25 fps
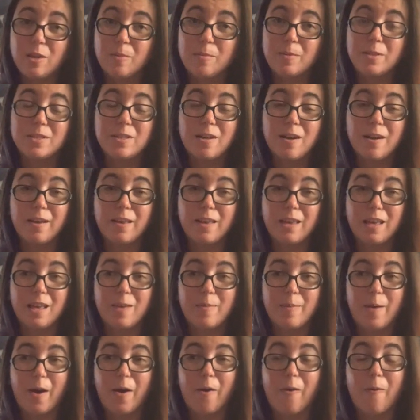I'll be
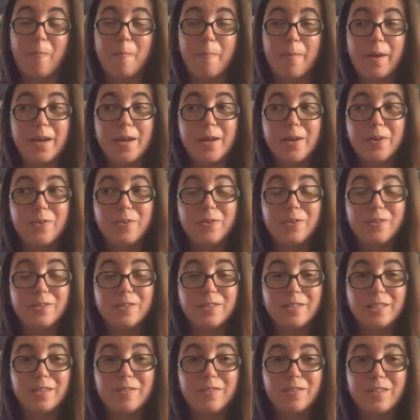talking about
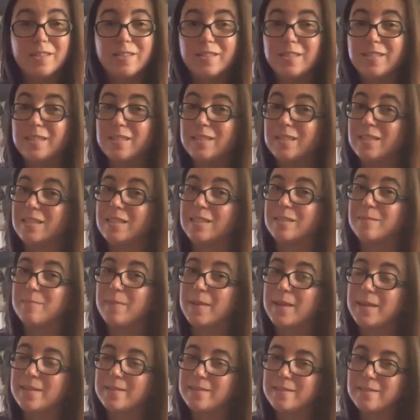marigold saving seeds
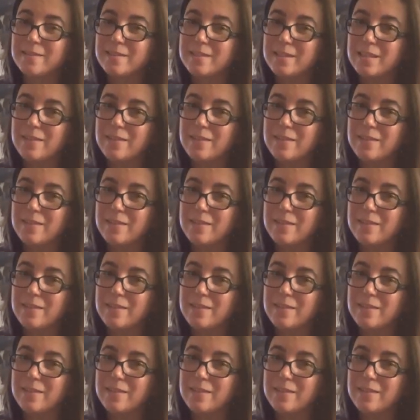and basil